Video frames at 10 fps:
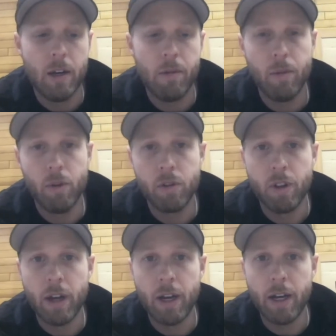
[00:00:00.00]
Those are
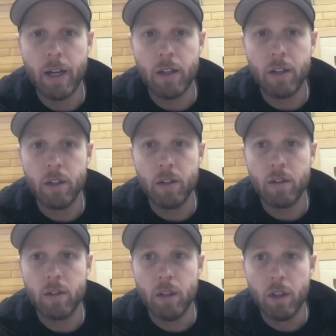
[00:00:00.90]
the high-end
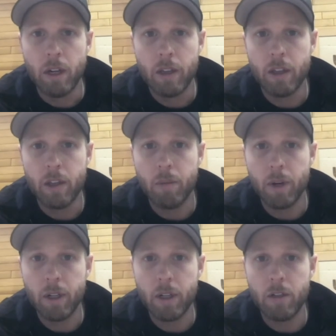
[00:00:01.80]
goods. I think the
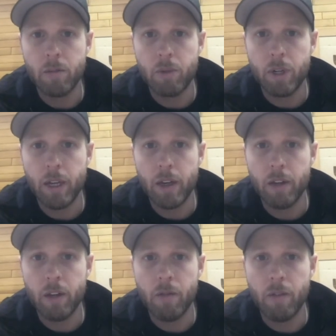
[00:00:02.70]
market is pretty
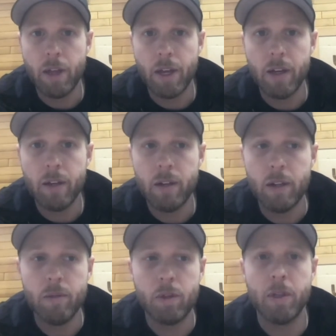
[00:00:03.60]
healthy for that,
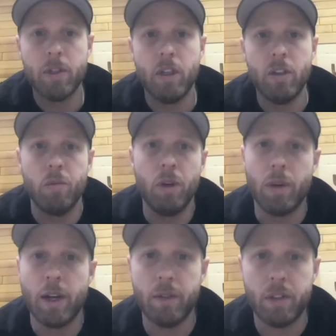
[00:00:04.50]
especially because we
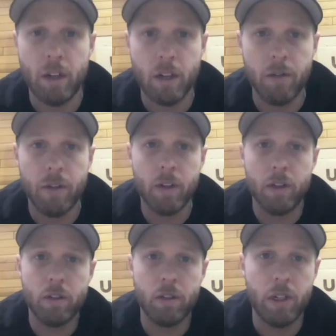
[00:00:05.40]
don't have a ton of it
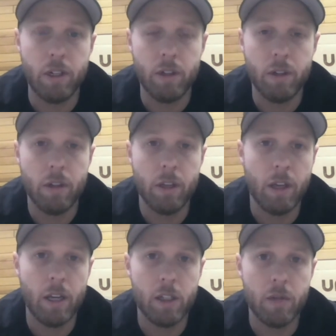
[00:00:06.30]
considering the
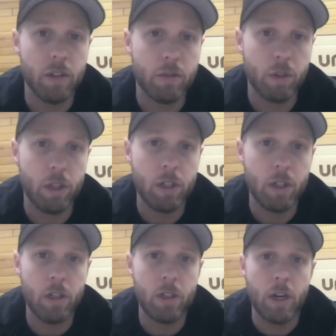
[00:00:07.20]
age of this
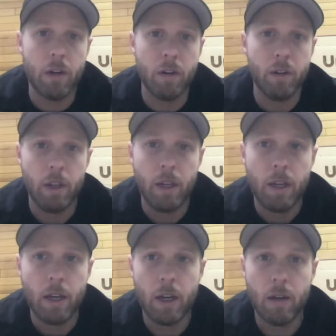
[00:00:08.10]
region in general.
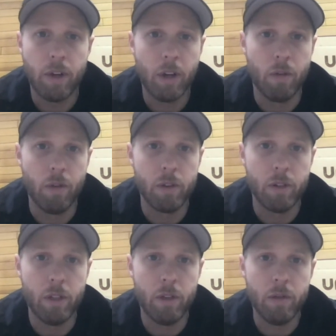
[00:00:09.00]
Vancouver's
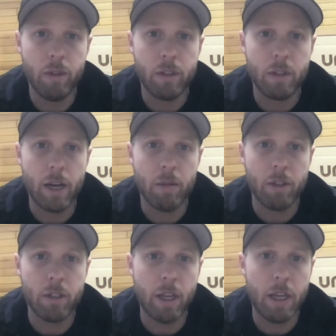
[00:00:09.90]
only
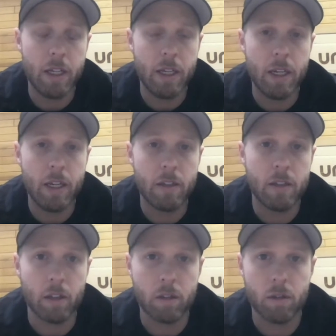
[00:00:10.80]
established in
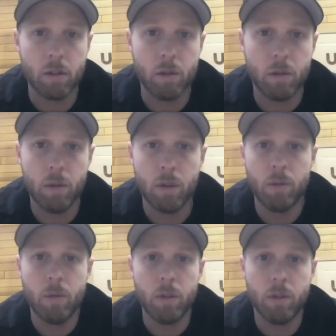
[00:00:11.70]
1886, so
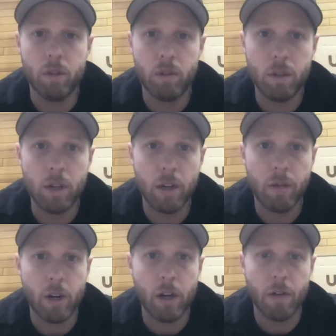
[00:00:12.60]
we're not
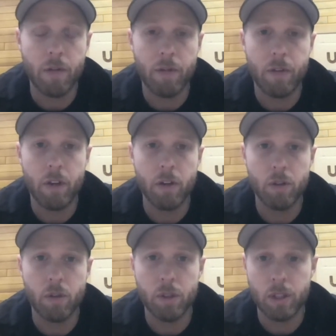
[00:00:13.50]
even 150 years
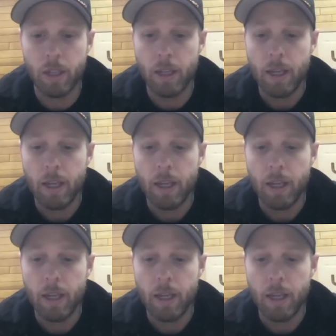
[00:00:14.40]
old.